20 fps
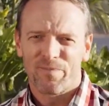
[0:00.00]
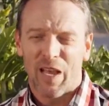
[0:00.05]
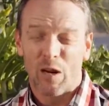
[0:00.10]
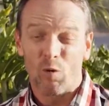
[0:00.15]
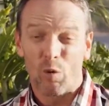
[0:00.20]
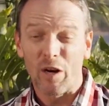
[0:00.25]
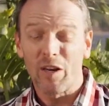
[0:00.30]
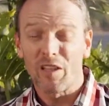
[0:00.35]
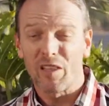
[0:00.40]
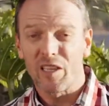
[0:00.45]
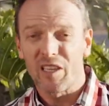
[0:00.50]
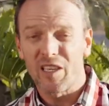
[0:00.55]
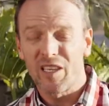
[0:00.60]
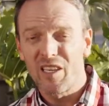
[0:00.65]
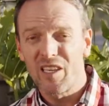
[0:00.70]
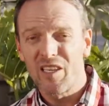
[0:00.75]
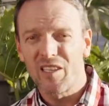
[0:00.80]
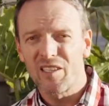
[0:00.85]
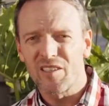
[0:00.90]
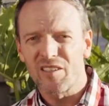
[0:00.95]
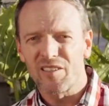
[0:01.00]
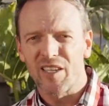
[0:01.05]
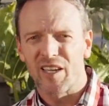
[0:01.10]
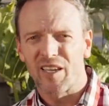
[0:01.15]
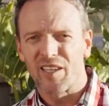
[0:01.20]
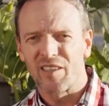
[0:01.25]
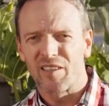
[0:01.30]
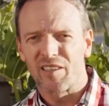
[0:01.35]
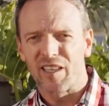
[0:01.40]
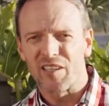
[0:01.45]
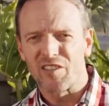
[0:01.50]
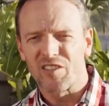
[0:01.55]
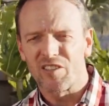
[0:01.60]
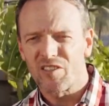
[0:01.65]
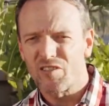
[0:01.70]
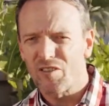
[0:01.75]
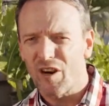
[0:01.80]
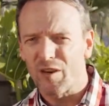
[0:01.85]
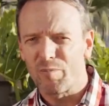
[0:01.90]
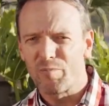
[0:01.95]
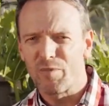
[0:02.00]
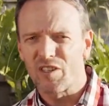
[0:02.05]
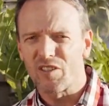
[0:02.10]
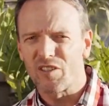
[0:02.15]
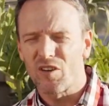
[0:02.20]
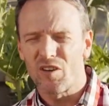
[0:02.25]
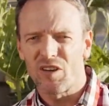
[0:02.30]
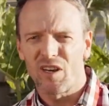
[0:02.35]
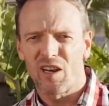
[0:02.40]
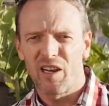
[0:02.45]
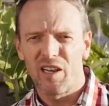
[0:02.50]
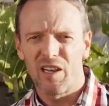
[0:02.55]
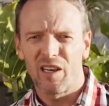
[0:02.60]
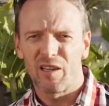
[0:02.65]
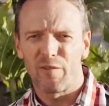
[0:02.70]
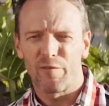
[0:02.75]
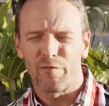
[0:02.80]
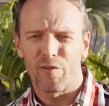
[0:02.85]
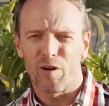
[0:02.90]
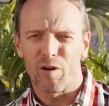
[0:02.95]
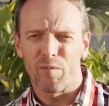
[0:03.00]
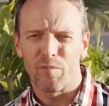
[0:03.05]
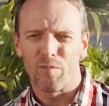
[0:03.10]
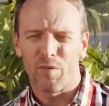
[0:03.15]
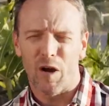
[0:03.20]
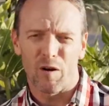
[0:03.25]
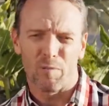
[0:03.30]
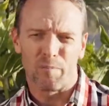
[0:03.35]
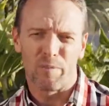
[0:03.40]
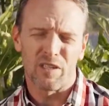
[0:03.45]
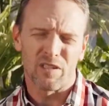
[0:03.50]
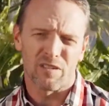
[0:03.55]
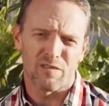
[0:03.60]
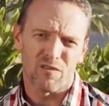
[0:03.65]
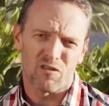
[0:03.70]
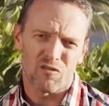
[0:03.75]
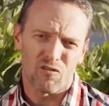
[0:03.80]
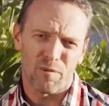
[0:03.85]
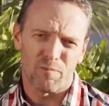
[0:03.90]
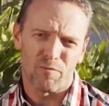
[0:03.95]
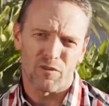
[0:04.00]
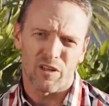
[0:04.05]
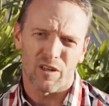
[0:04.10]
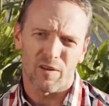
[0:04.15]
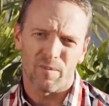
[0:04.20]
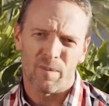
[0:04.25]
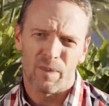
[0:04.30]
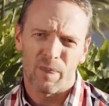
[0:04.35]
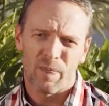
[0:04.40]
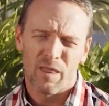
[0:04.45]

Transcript: And one of the keys that struck me so clearly from our piece of scripture